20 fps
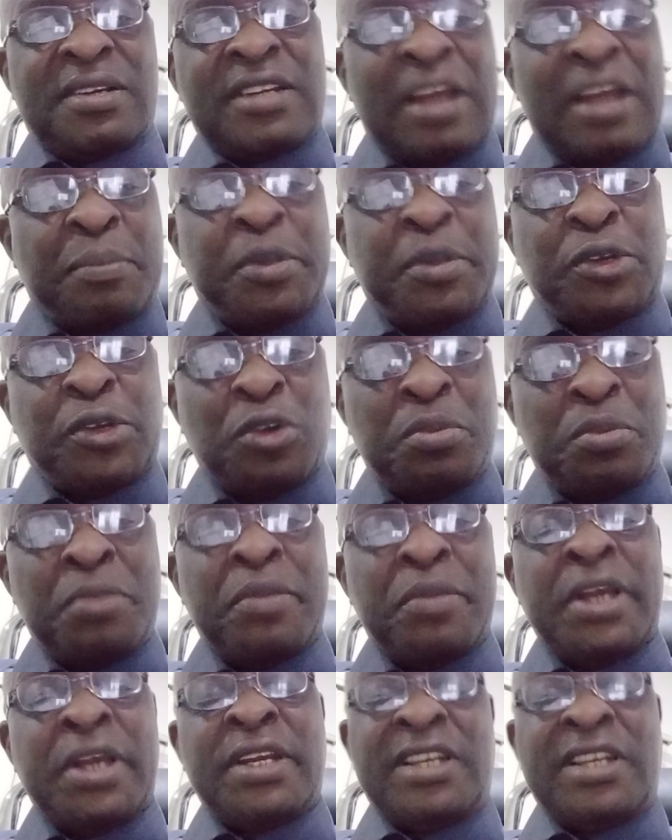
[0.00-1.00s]
that Peter Obi
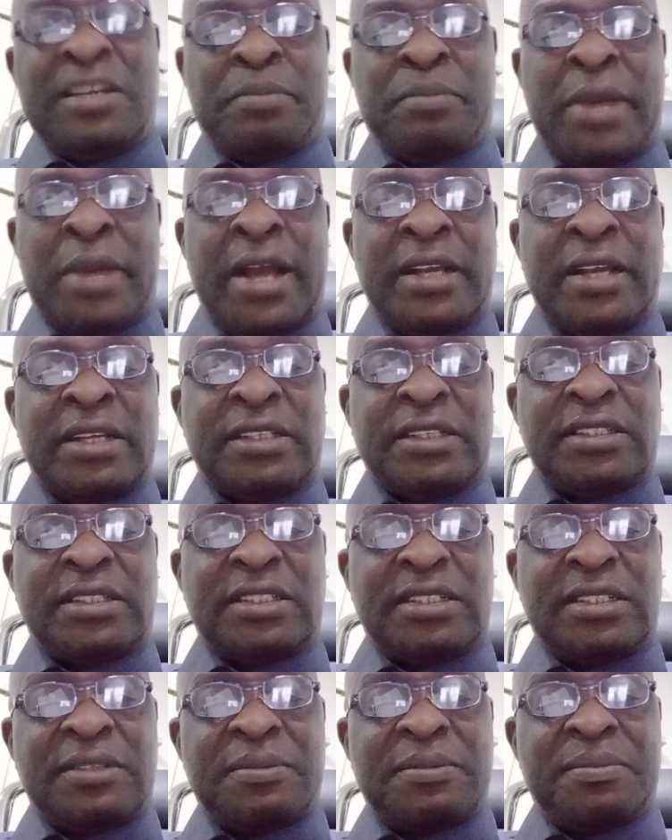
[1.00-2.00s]
made in the
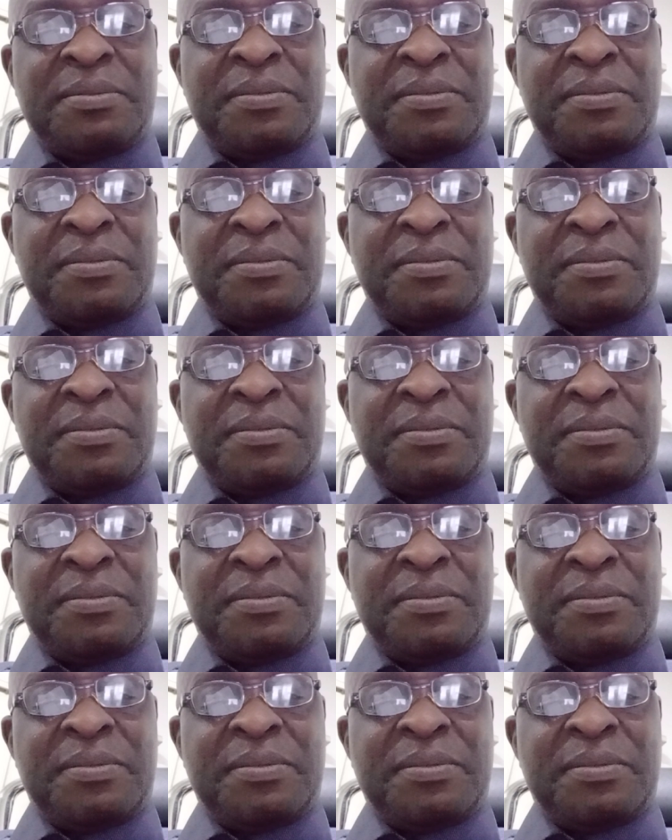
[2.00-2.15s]
banks.